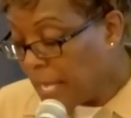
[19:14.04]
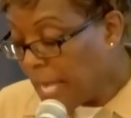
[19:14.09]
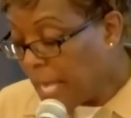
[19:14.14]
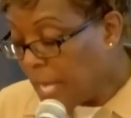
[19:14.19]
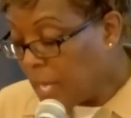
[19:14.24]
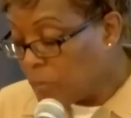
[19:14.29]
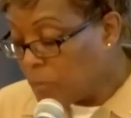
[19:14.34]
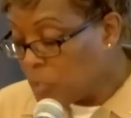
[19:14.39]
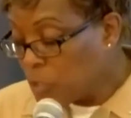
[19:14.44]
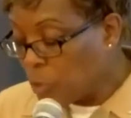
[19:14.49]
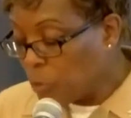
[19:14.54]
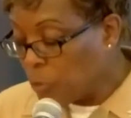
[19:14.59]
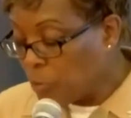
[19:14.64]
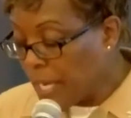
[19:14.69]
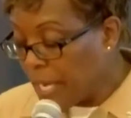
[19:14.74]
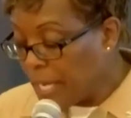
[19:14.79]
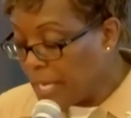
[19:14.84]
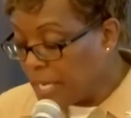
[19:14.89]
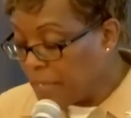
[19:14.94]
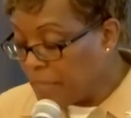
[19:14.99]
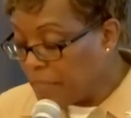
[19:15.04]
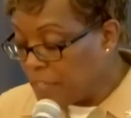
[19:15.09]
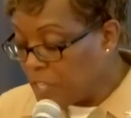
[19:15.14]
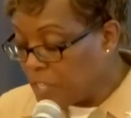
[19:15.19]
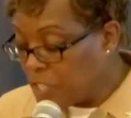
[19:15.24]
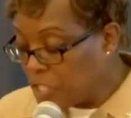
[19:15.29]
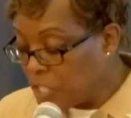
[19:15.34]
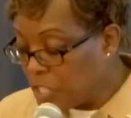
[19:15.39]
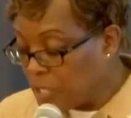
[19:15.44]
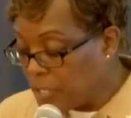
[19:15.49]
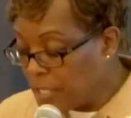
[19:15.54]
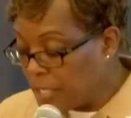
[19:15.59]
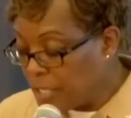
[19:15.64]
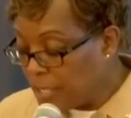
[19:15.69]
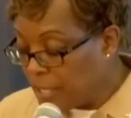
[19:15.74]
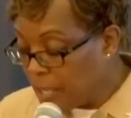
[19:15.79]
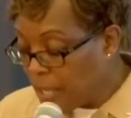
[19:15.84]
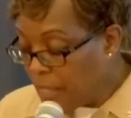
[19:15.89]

They help to create a vision